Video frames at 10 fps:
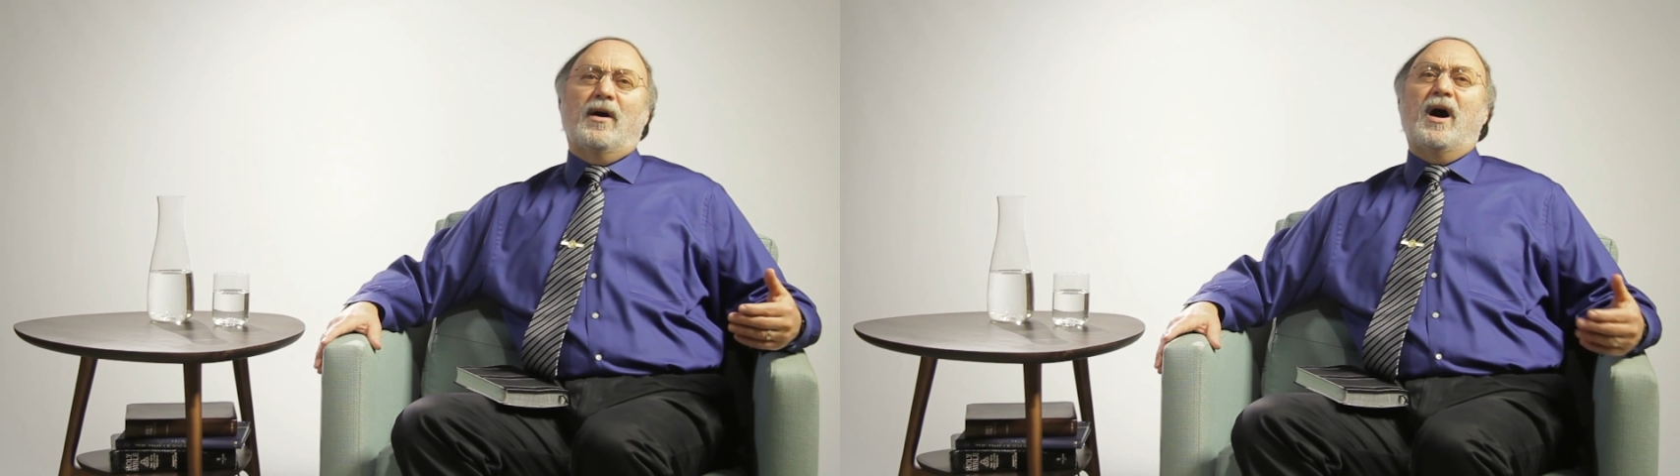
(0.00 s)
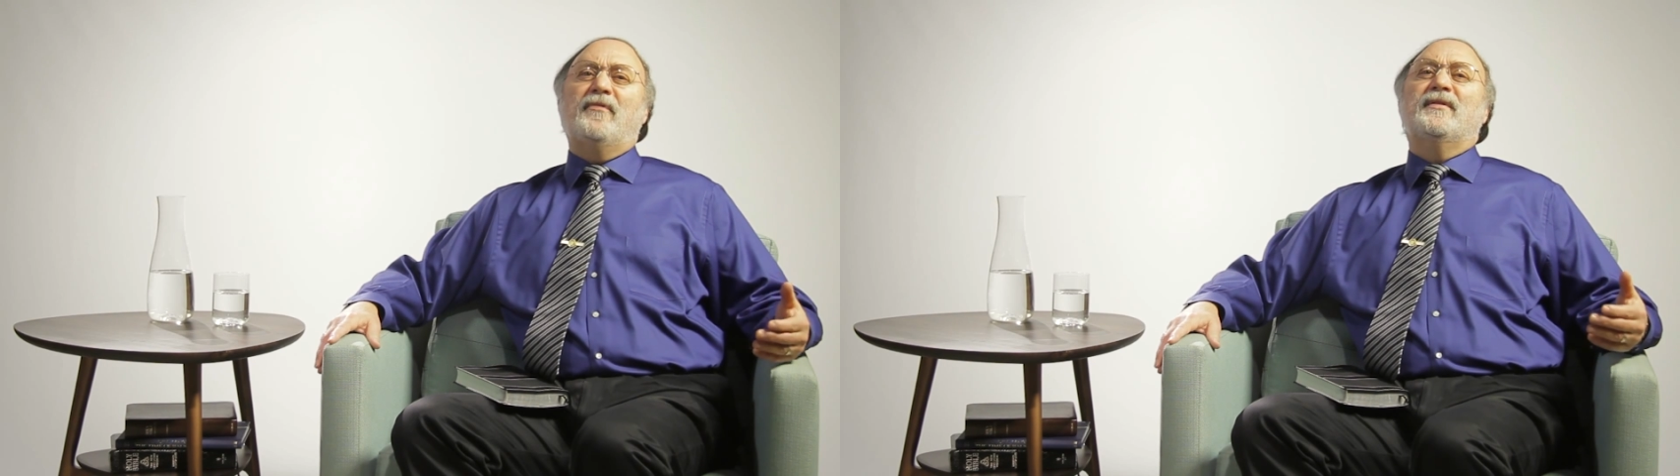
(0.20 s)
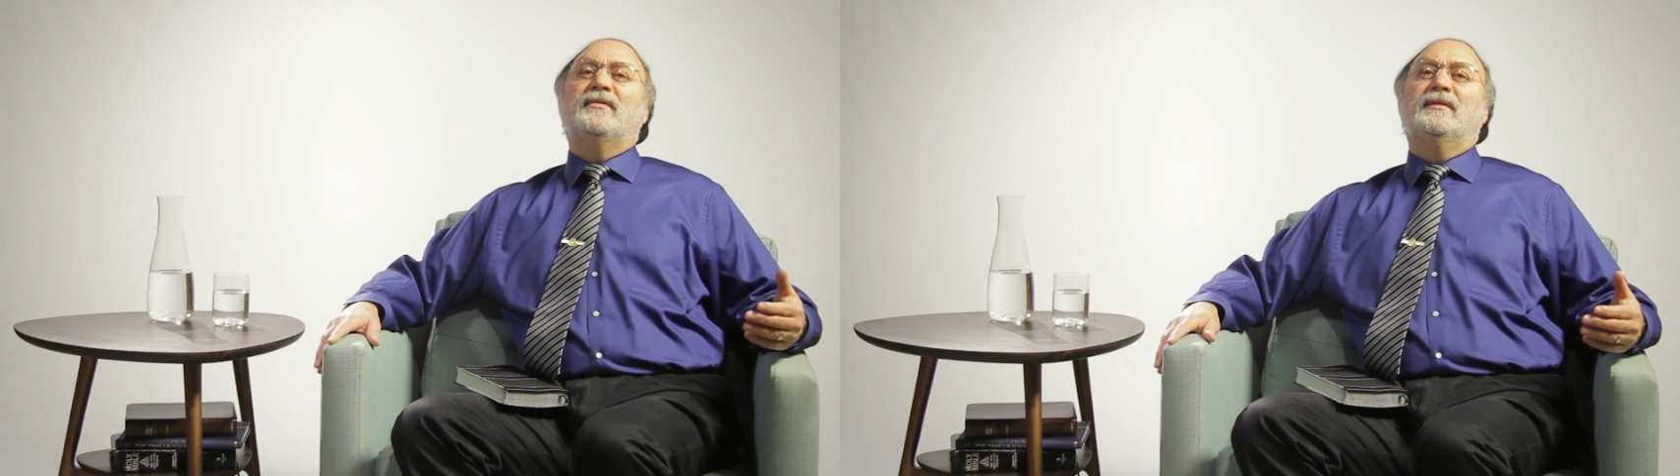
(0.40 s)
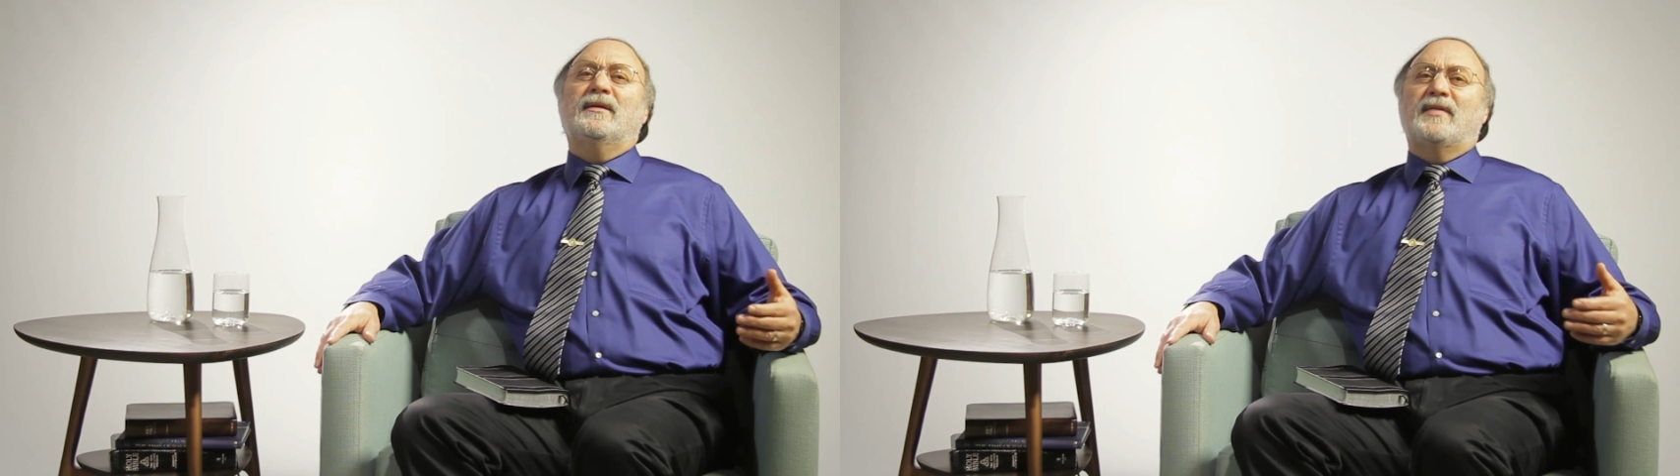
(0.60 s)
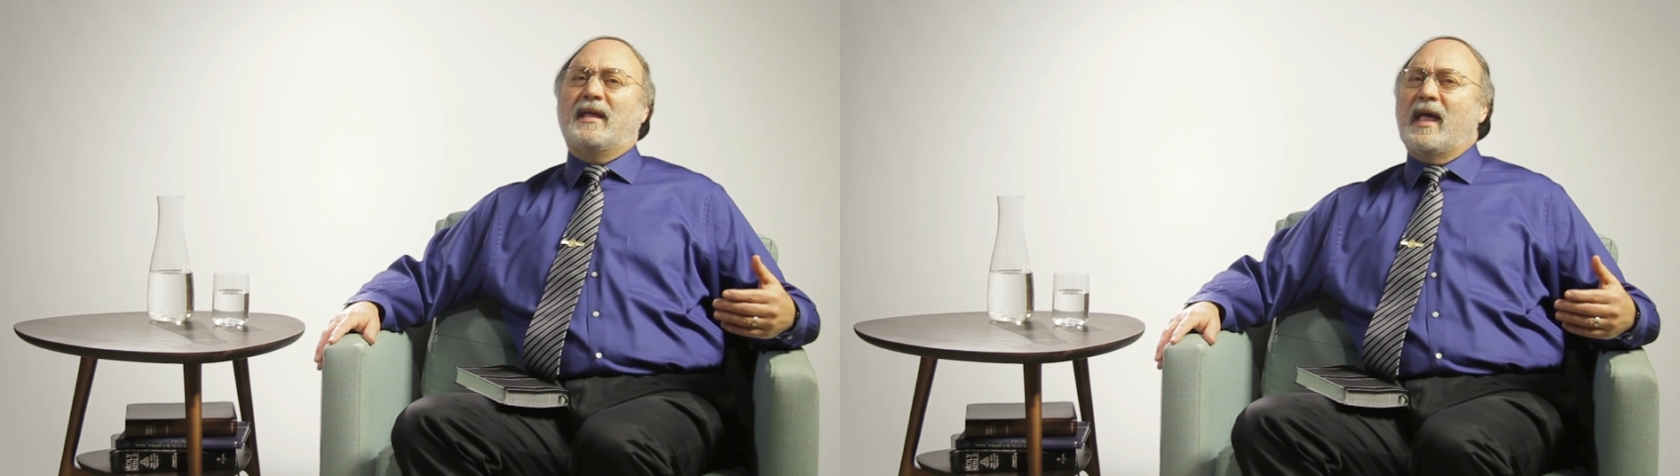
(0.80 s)
Often
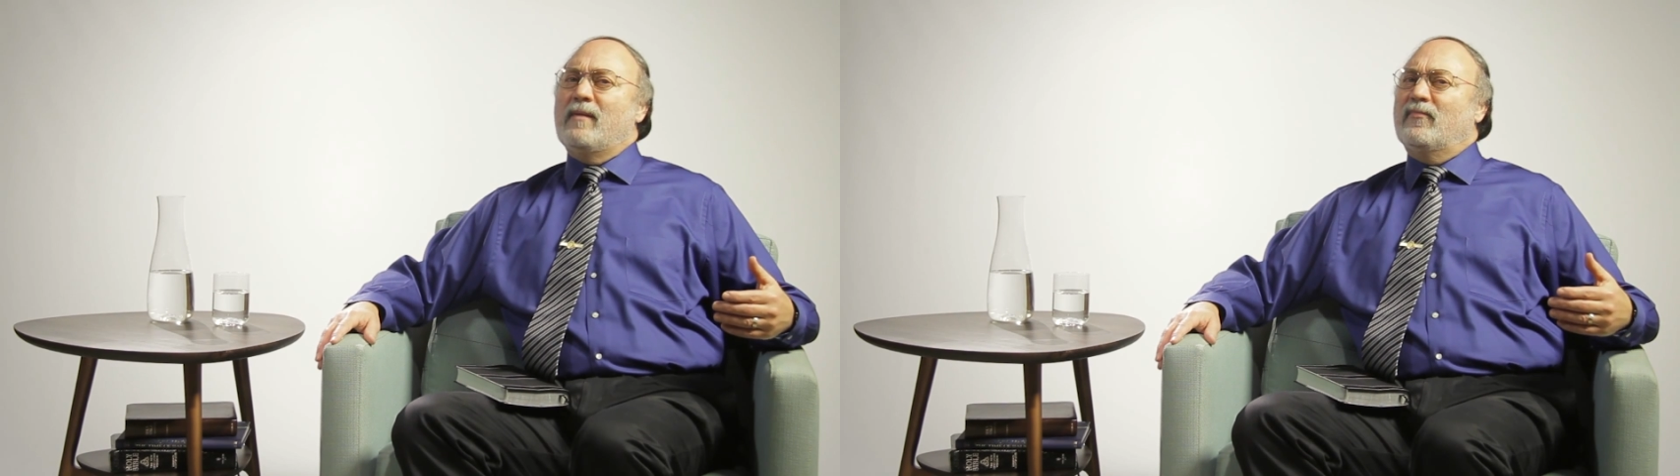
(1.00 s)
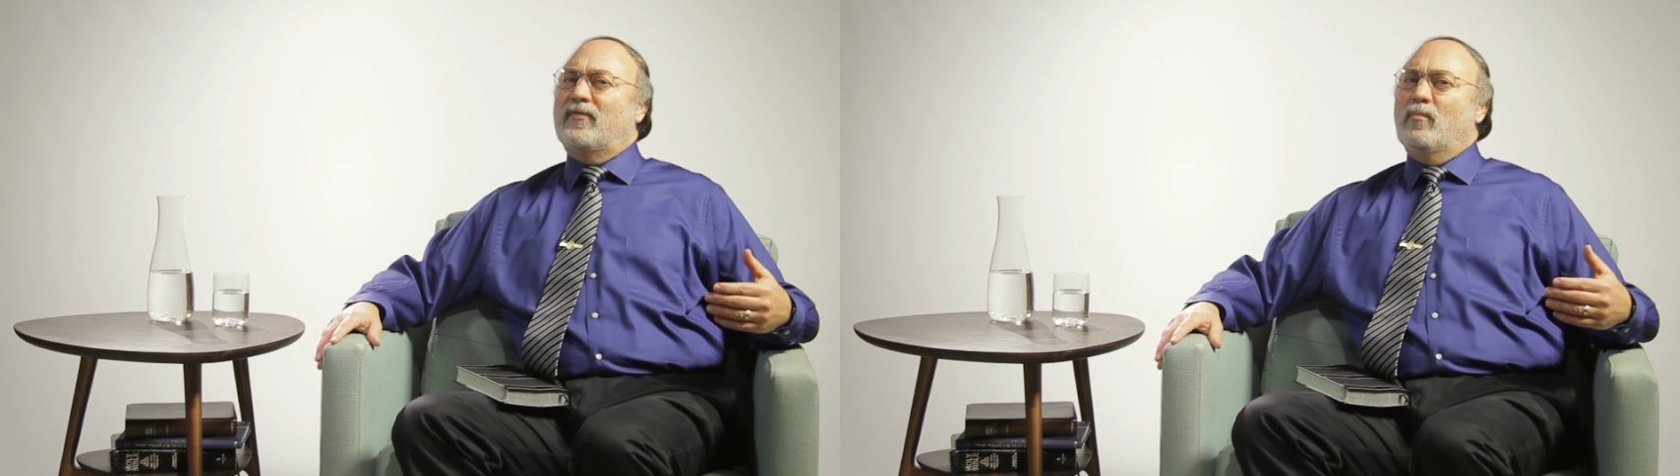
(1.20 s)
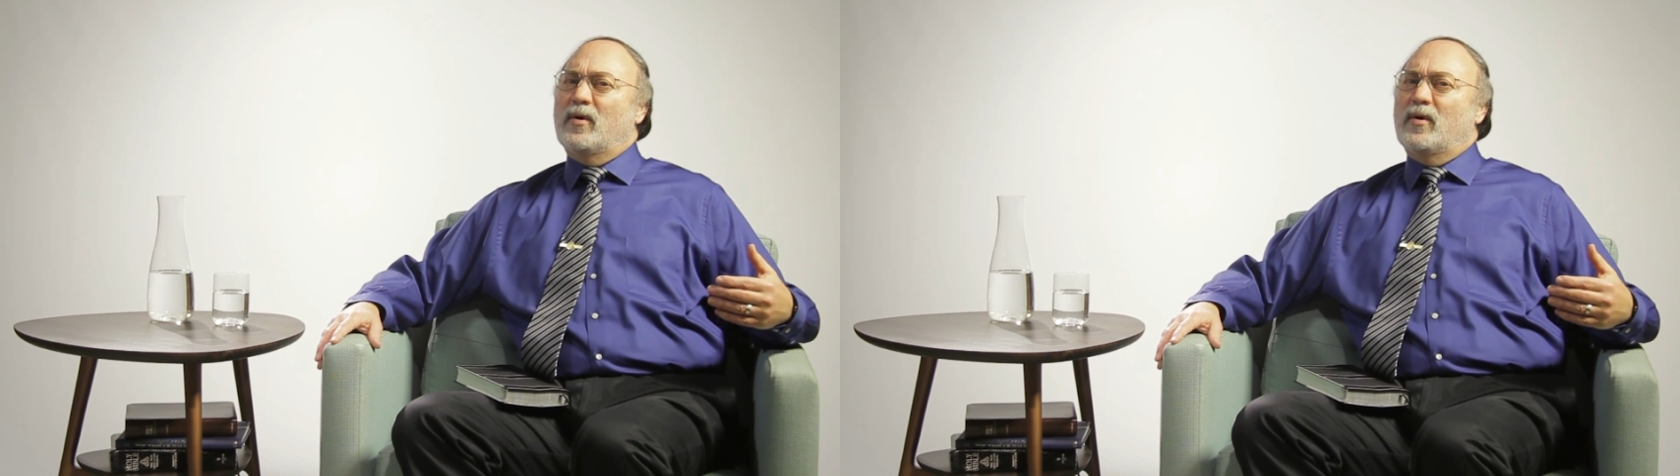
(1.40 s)
they came from